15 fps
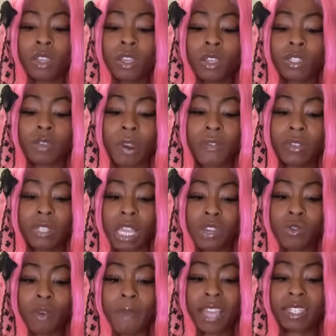Somebody feels like
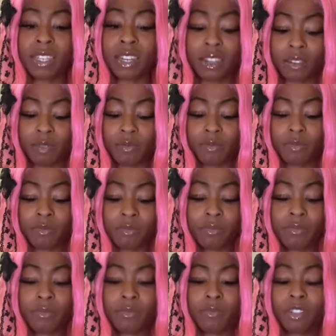you're a match to them
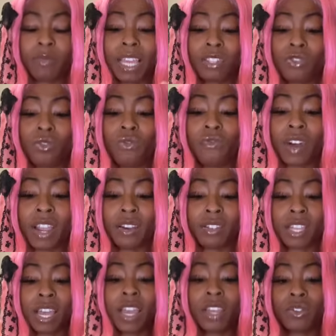like two fire
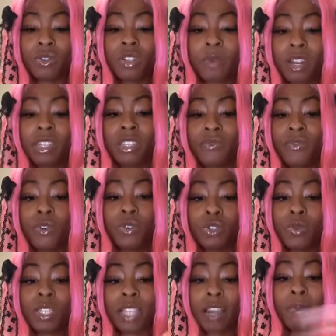signs or somebody just viewed
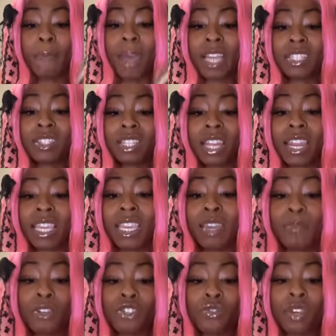you as like a match. There's a lot of
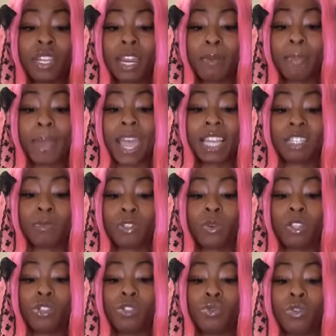chemistry, a lot of passion
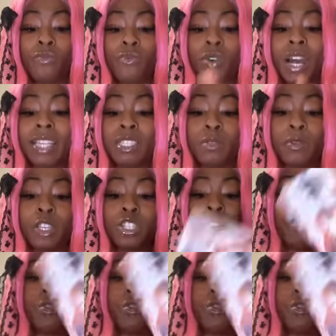between the two of you guys, especially if